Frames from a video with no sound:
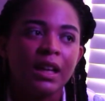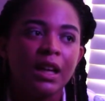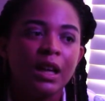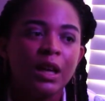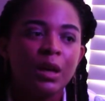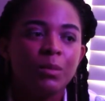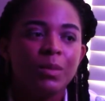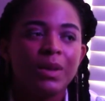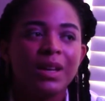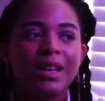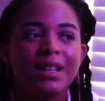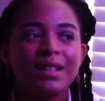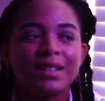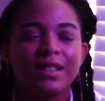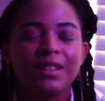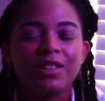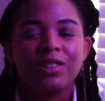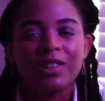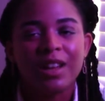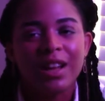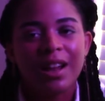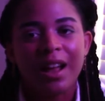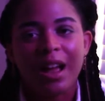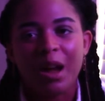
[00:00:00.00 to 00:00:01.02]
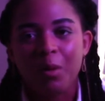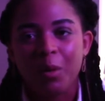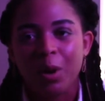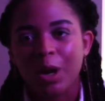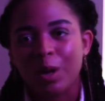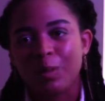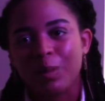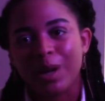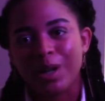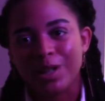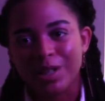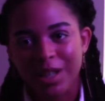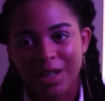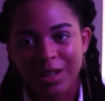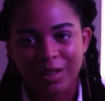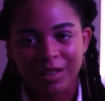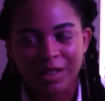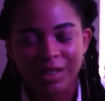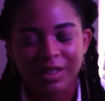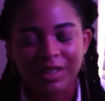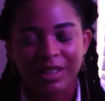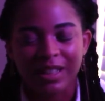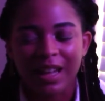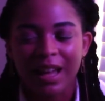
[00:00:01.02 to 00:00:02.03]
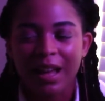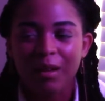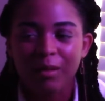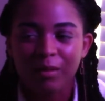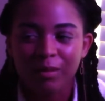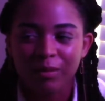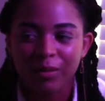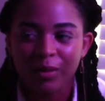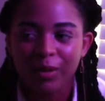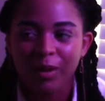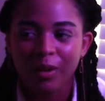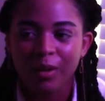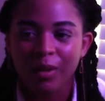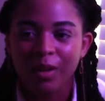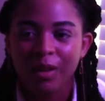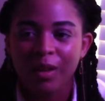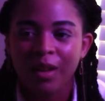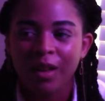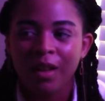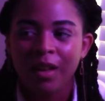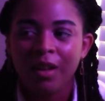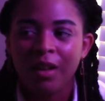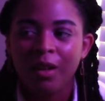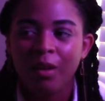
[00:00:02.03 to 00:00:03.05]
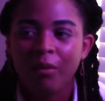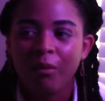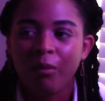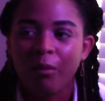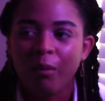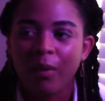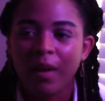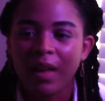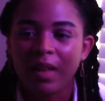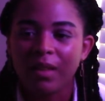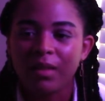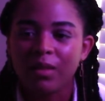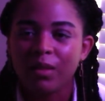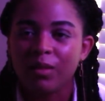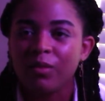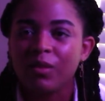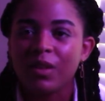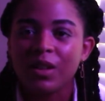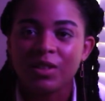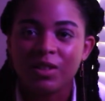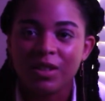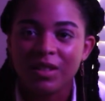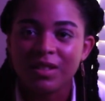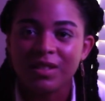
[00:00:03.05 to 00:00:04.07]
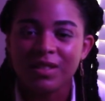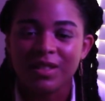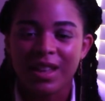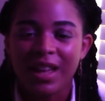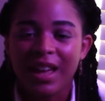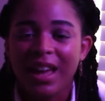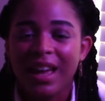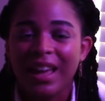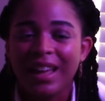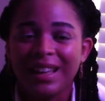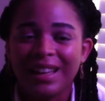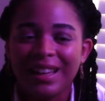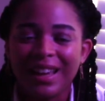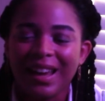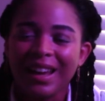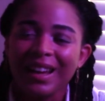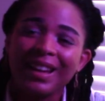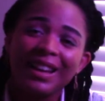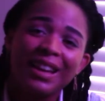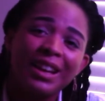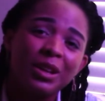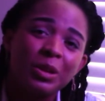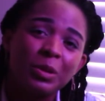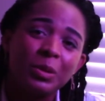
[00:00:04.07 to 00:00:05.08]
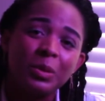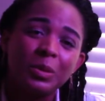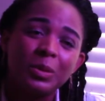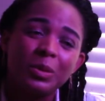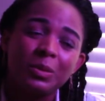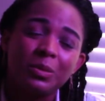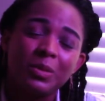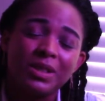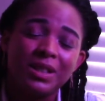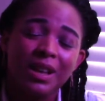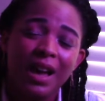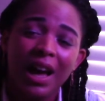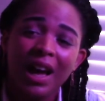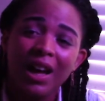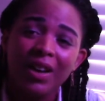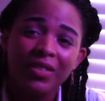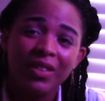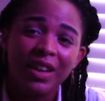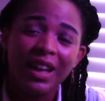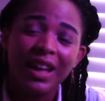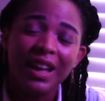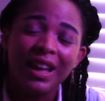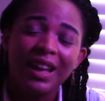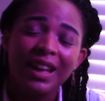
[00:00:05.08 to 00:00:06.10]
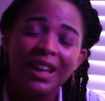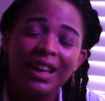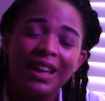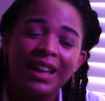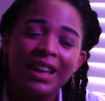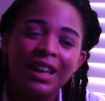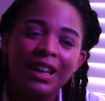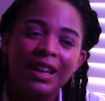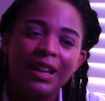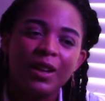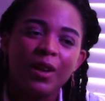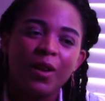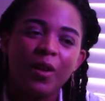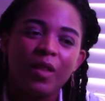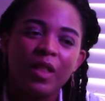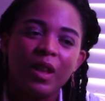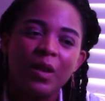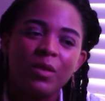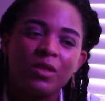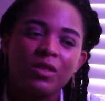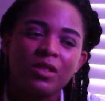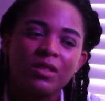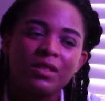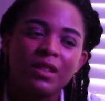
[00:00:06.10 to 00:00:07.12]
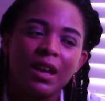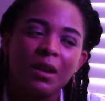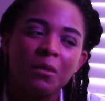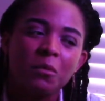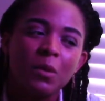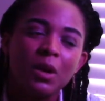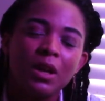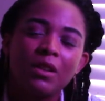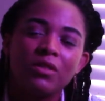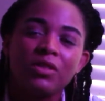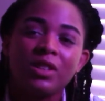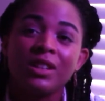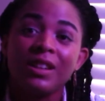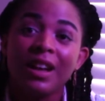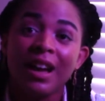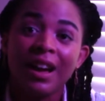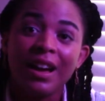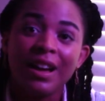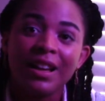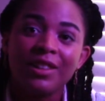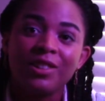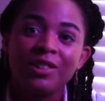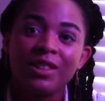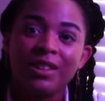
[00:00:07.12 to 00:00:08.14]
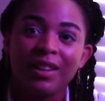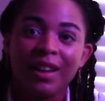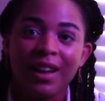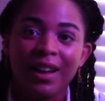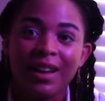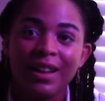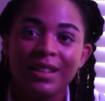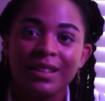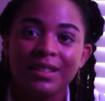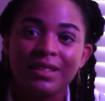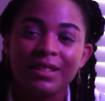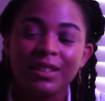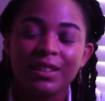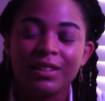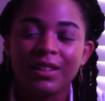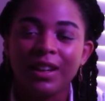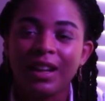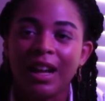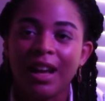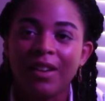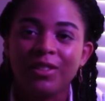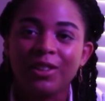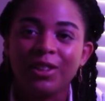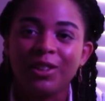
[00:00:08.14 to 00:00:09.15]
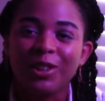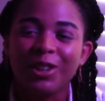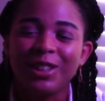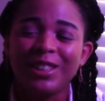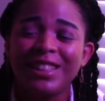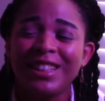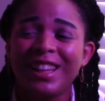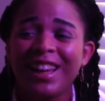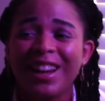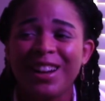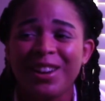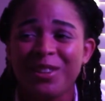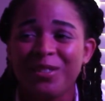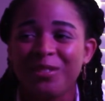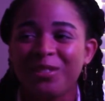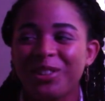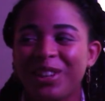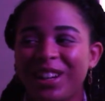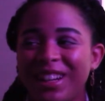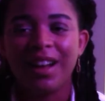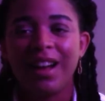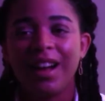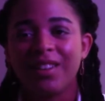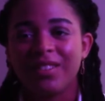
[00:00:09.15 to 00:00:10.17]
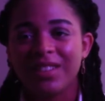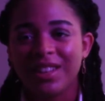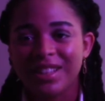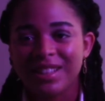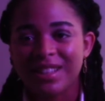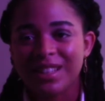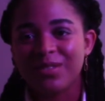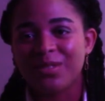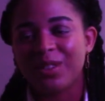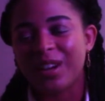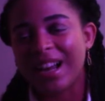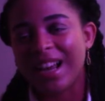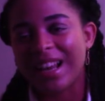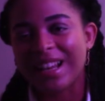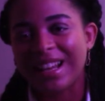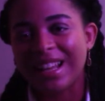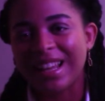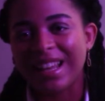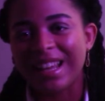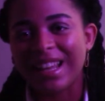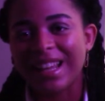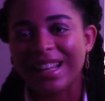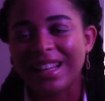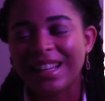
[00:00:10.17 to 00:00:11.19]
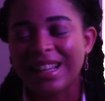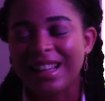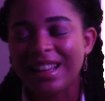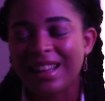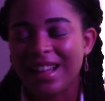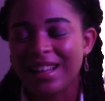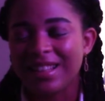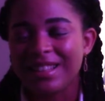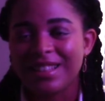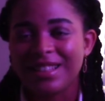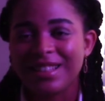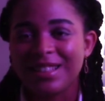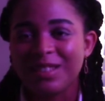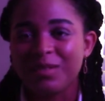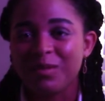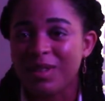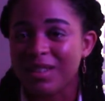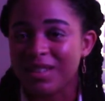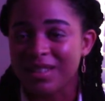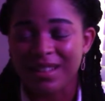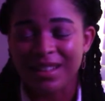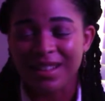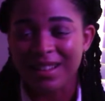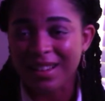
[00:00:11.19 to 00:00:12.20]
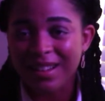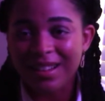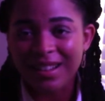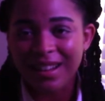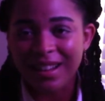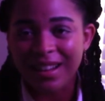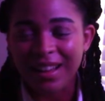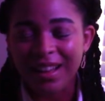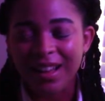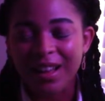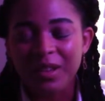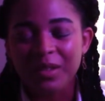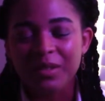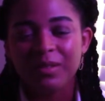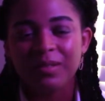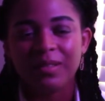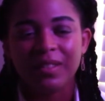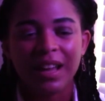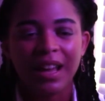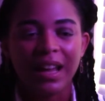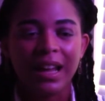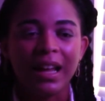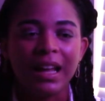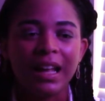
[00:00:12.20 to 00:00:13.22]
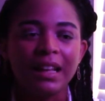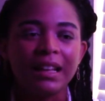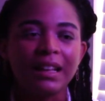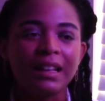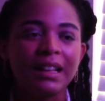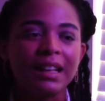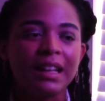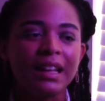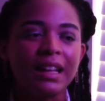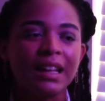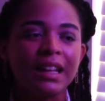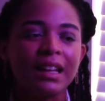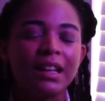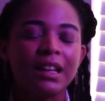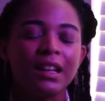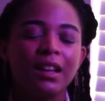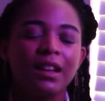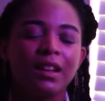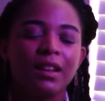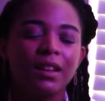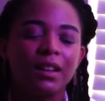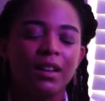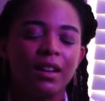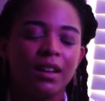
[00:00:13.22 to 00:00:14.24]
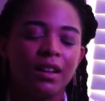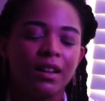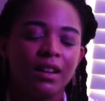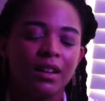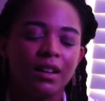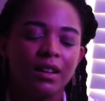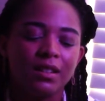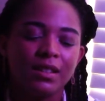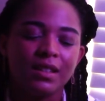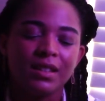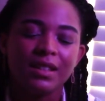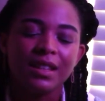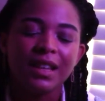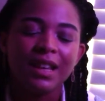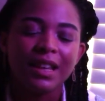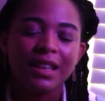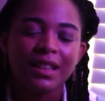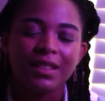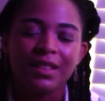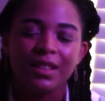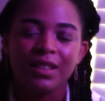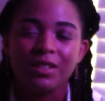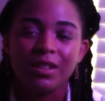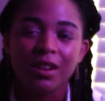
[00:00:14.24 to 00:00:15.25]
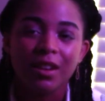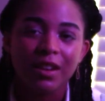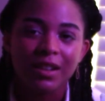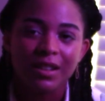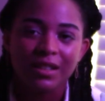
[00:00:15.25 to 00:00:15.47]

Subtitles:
because the Jedi weren't particularly helpful with the visions that Anakin was having. You know, they were just like, well, she dies, she dies. You're gonna have to learn to get over it. Obviously for Anakin, that wasn't good enough, and the Sith, the dark